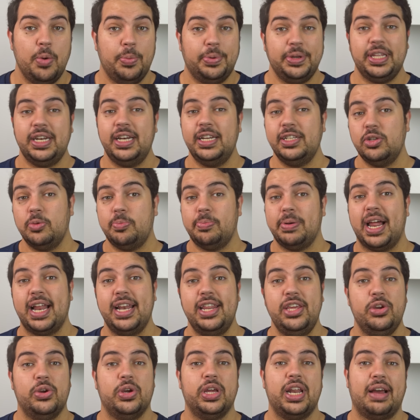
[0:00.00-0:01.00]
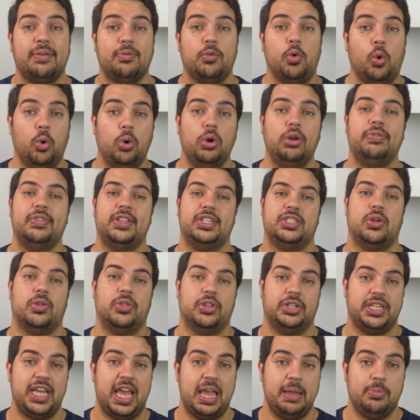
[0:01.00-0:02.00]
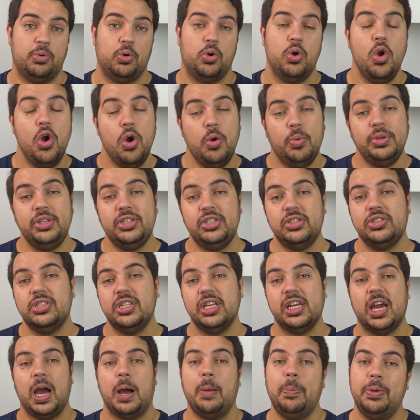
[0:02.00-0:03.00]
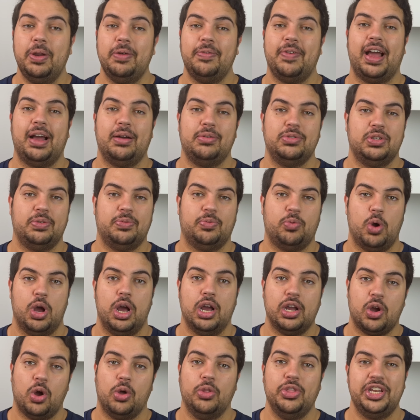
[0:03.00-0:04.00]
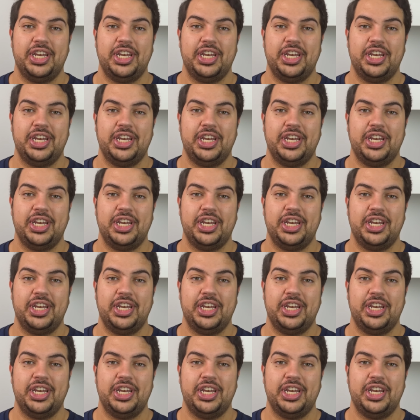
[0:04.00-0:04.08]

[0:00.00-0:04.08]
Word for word: With a little planning you can have all of this on the table with just a couple of hours of work on